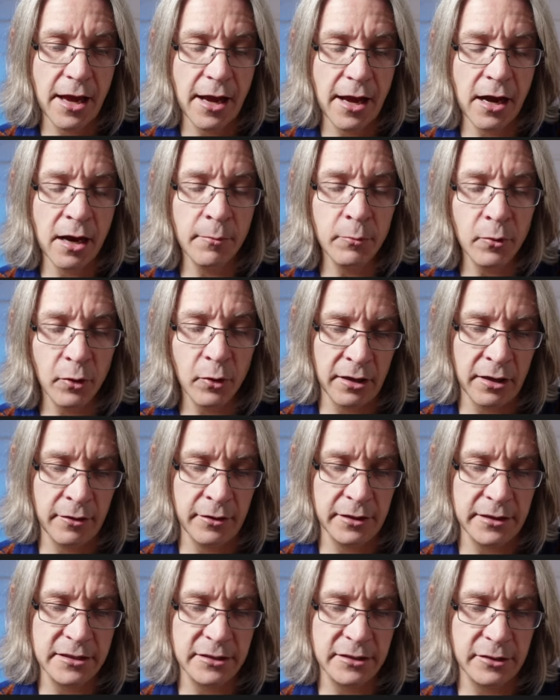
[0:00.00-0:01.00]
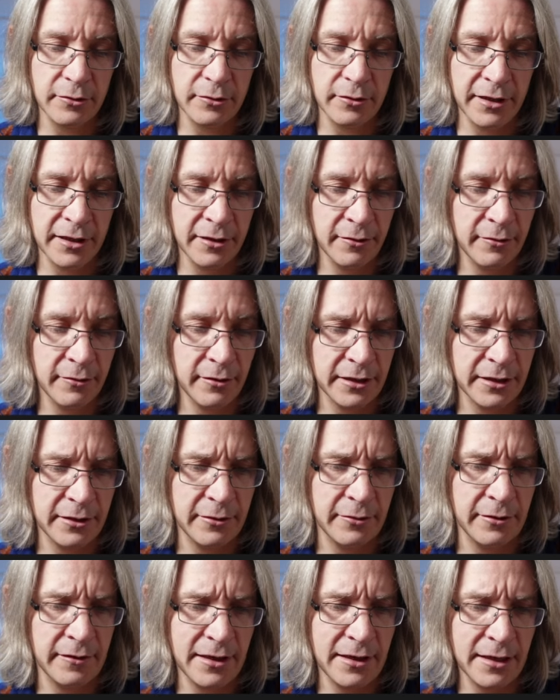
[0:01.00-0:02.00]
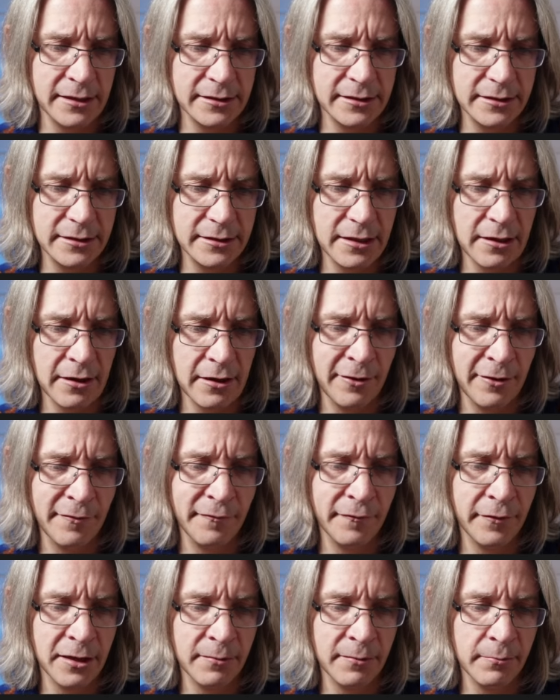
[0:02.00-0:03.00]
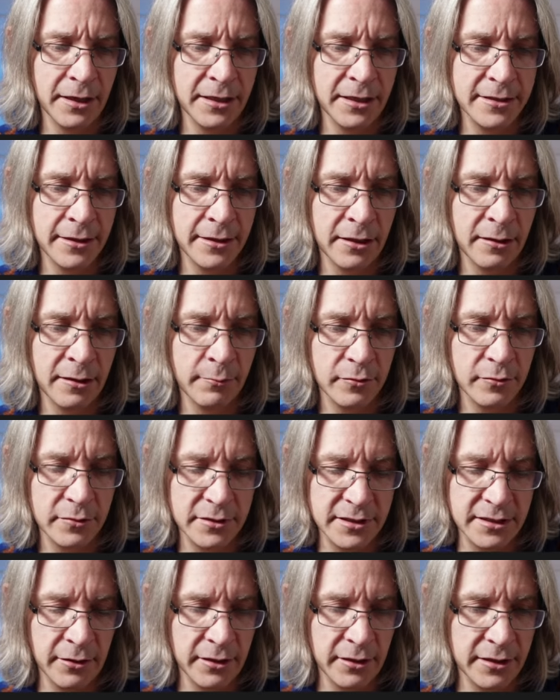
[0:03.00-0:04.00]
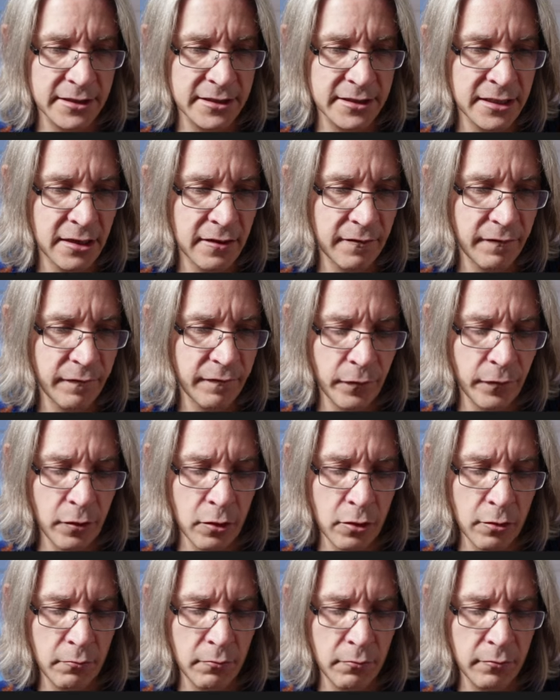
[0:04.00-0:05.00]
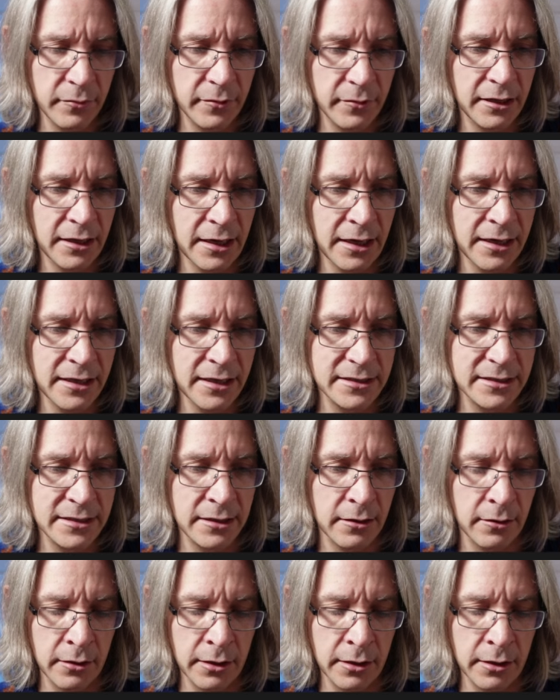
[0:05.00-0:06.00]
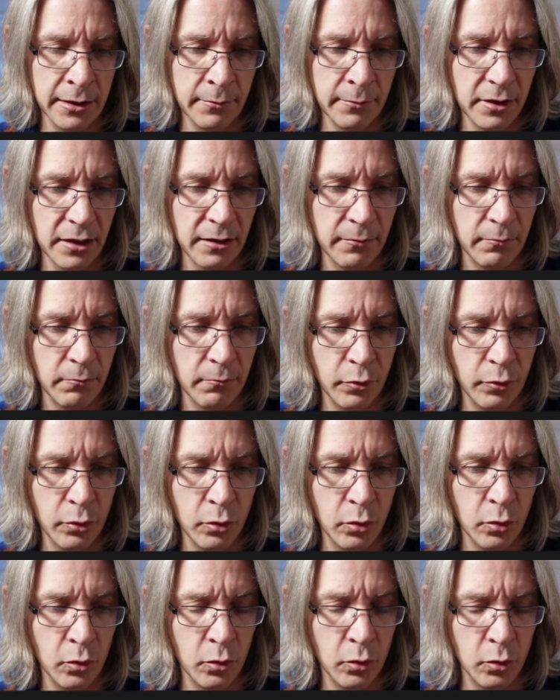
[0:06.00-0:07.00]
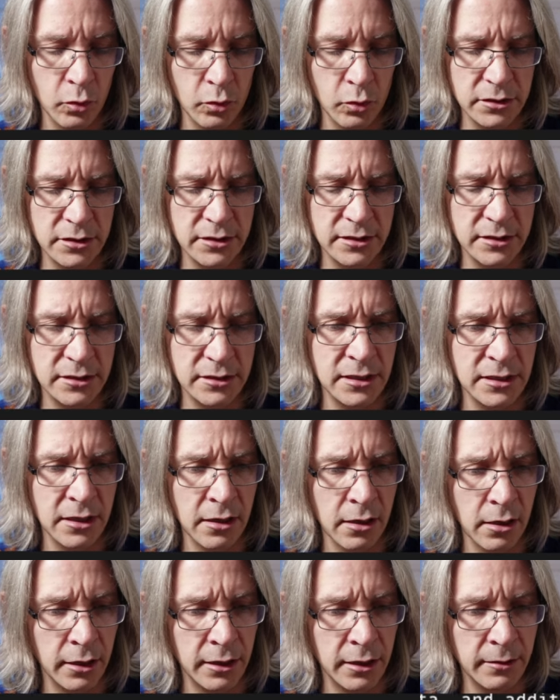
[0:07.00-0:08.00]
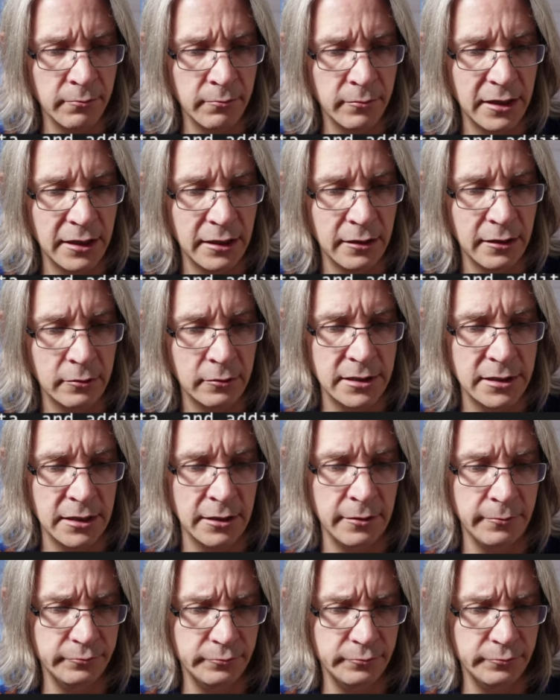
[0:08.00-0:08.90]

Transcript: I'm not going to. I don't like doing that. I don't find it maintainable. So I'm going to say from date time import time delta.